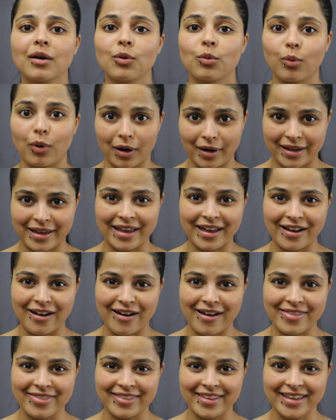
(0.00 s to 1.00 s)
working
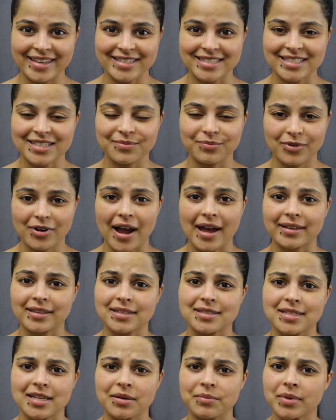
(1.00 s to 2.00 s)
on this and
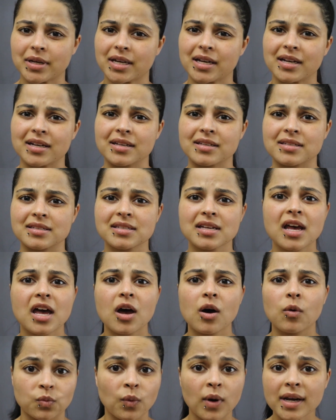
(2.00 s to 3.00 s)
practicing, because
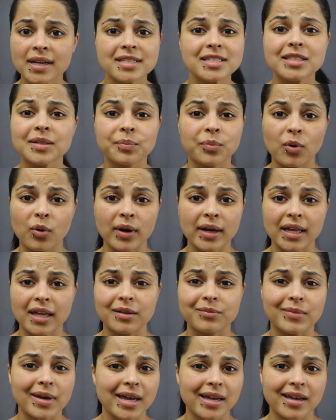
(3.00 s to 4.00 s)
what is the point
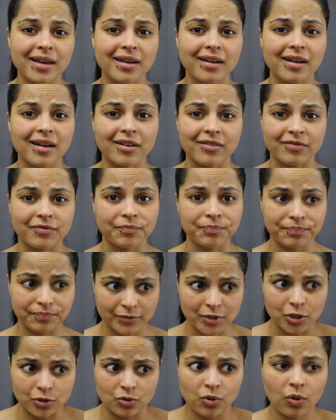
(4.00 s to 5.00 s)
in making a
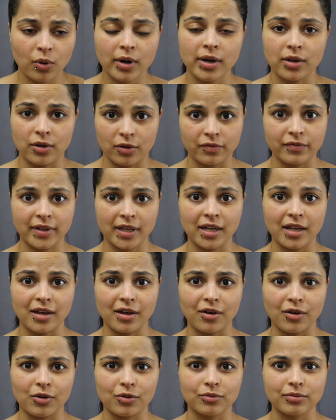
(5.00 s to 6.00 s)
tutorial
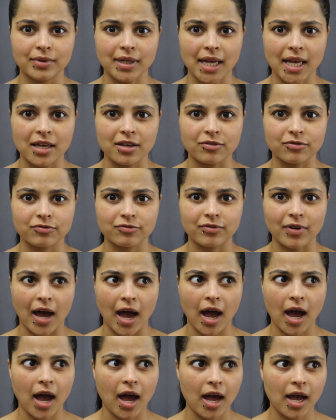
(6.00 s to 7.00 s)
video if
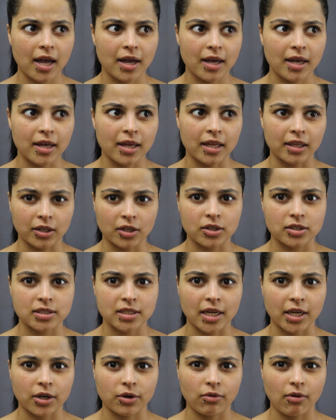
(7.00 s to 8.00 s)
it looks
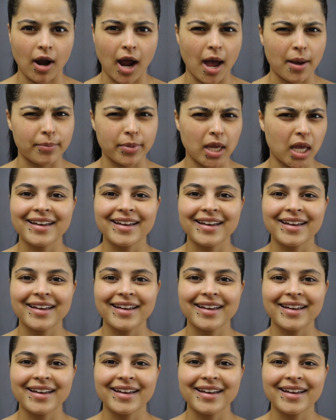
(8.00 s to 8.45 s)
like crap?